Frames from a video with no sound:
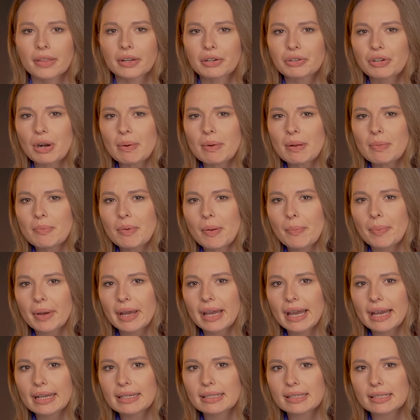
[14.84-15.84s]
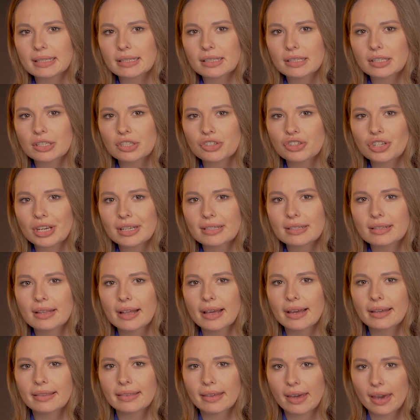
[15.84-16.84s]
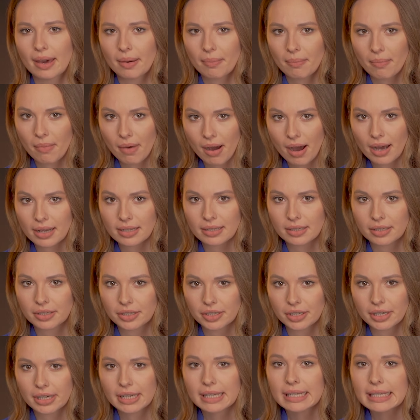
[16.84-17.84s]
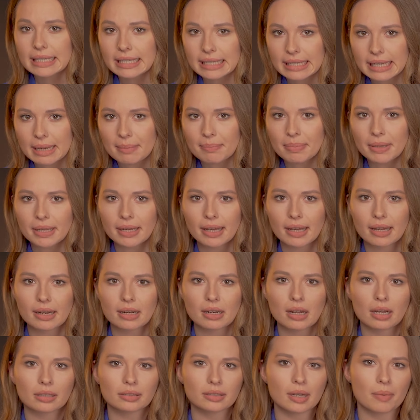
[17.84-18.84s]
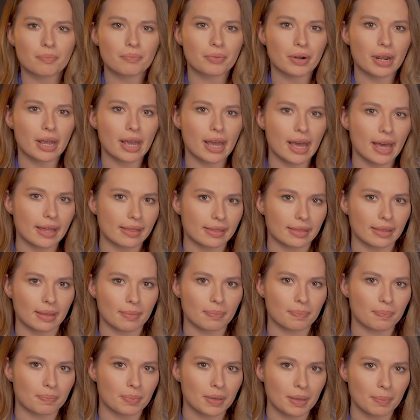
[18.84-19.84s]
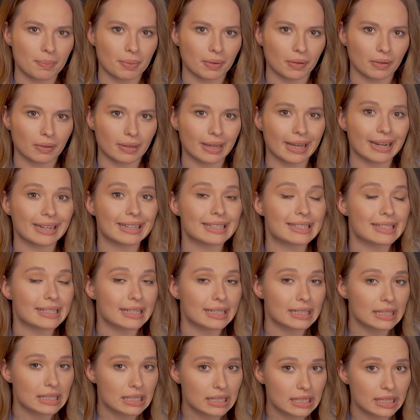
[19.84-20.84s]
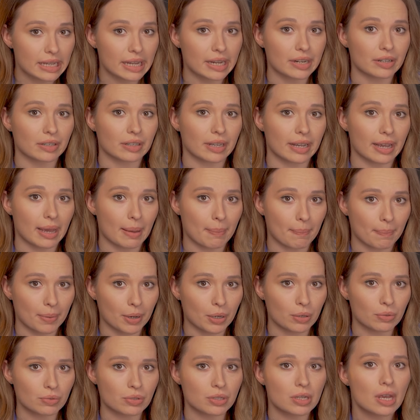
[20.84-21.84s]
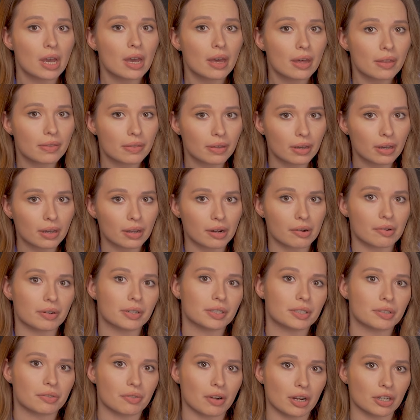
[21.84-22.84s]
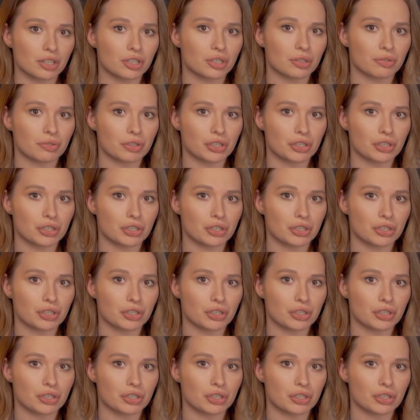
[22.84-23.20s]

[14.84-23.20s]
The Kremlin propagandists, just like their master, simply cannot comprehend that people can sincerely oppose the current Russian